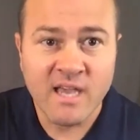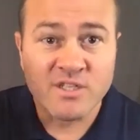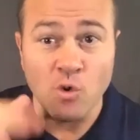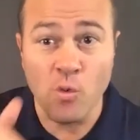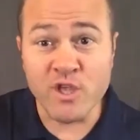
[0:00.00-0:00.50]

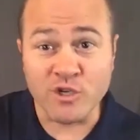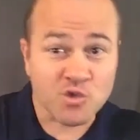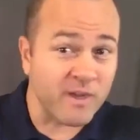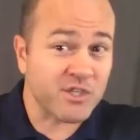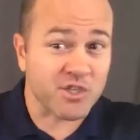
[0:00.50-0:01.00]
So when you
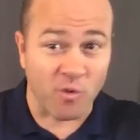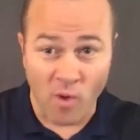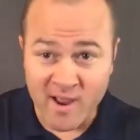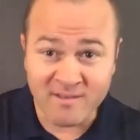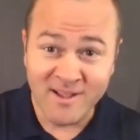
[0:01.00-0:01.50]
switch to
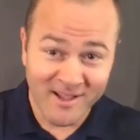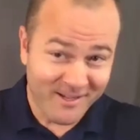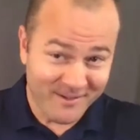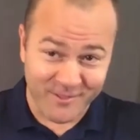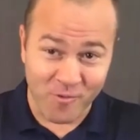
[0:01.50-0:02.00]
one
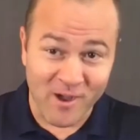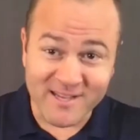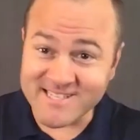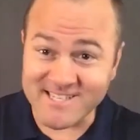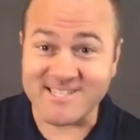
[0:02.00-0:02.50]
the one
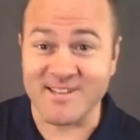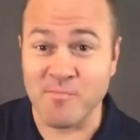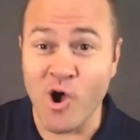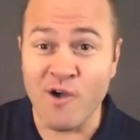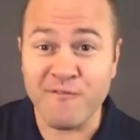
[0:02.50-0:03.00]
system
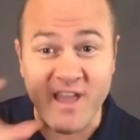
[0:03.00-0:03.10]
off